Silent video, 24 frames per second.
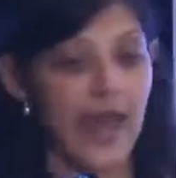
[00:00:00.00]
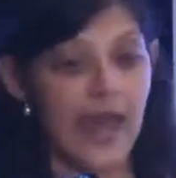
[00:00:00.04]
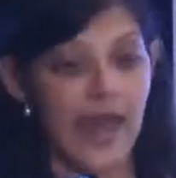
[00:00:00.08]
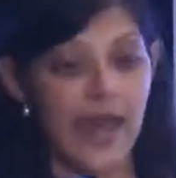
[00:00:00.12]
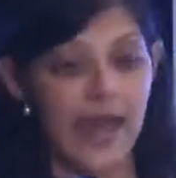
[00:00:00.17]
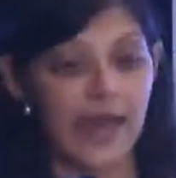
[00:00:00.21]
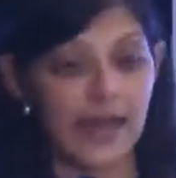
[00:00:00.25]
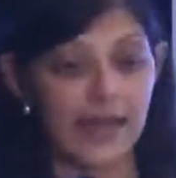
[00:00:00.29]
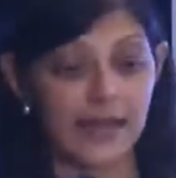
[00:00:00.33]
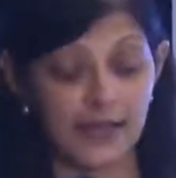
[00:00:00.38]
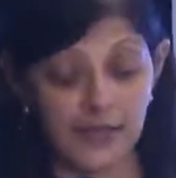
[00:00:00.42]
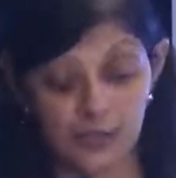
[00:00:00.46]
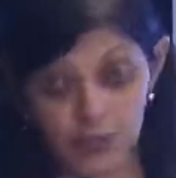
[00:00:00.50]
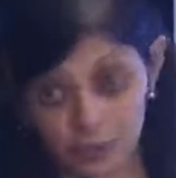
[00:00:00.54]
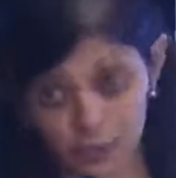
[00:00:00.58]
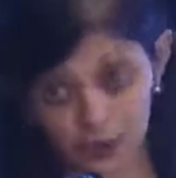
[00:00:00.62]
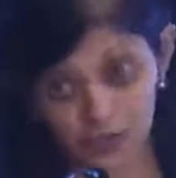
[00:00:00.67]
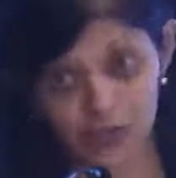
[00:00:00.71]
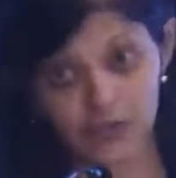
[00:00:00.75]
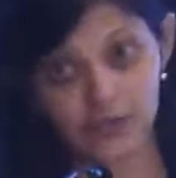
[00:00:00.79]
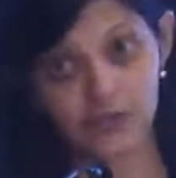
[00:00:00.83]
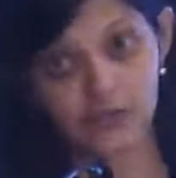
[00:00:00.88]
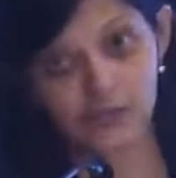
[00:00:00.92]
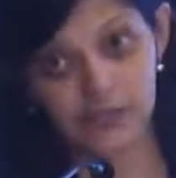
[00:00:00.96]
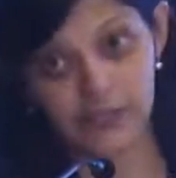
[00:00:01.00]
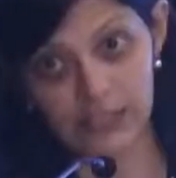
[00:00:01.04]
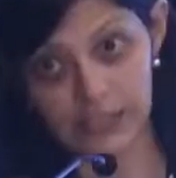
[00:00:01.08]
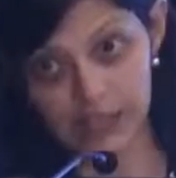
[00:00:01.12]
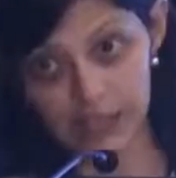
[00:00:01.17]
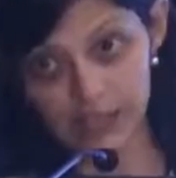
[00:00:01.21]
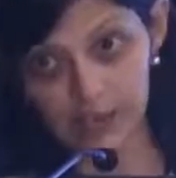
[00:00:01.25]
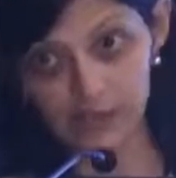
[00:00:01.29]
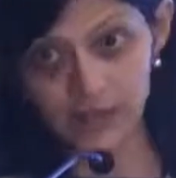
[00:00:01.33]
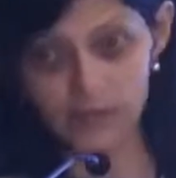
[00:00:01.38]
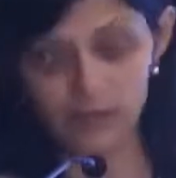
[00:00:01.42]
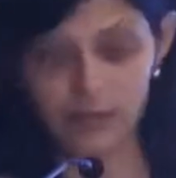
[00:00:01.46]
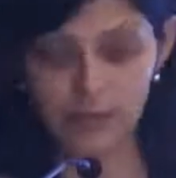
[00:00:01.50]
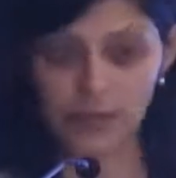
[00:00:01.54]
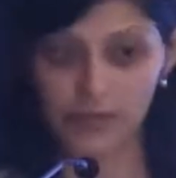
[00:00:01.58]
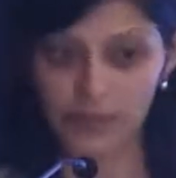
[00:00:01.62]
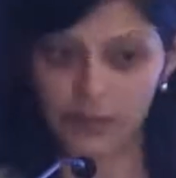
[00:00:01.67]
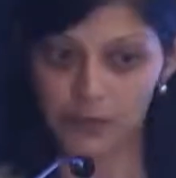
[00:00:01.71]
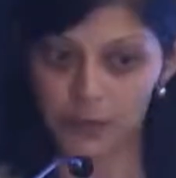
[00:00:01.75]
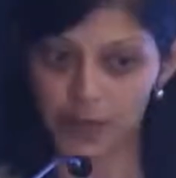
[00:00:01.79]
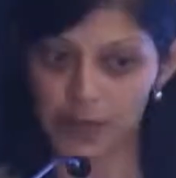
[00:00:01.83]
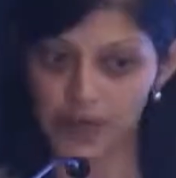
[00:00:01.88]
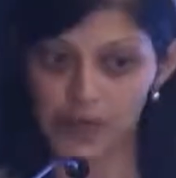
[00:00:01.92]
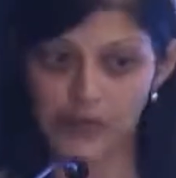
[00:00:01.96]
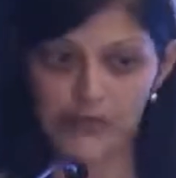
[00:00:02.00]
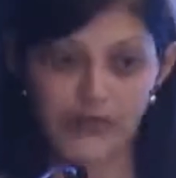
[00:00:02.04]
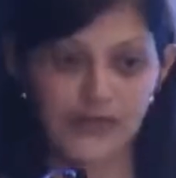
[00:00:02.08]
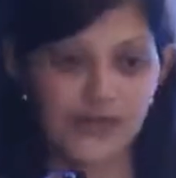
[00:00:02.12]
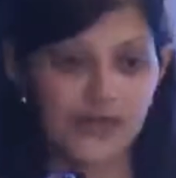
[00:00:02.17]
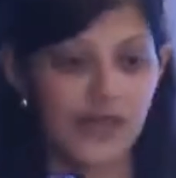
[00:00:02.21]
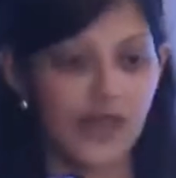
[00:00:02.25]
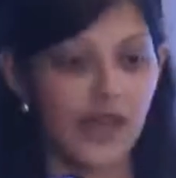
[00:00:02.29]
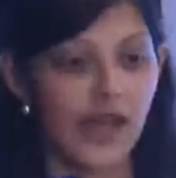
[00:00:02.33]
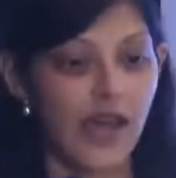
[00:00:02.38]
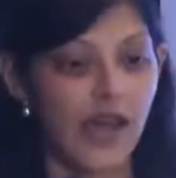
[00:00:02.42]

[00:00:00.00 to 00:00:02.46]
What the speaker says: and a notice of allowance from the US.